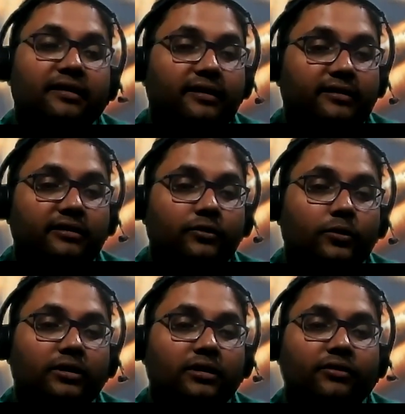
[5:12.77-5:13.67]

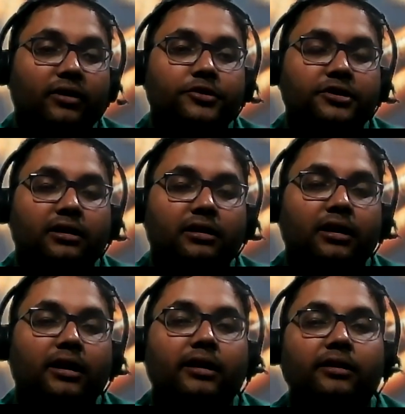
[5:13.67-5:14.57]
64th Navamsha.
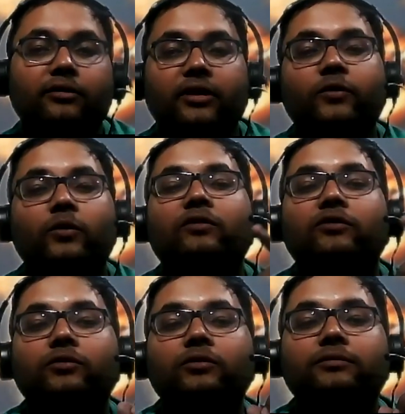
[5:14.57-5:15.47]
So if those
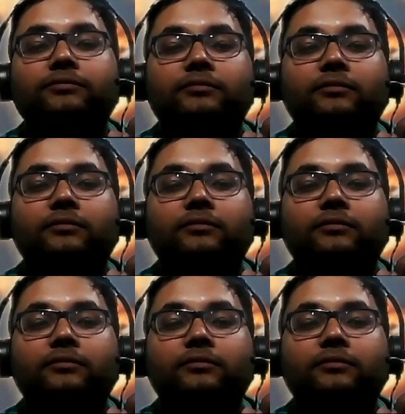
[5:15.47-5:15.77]
two,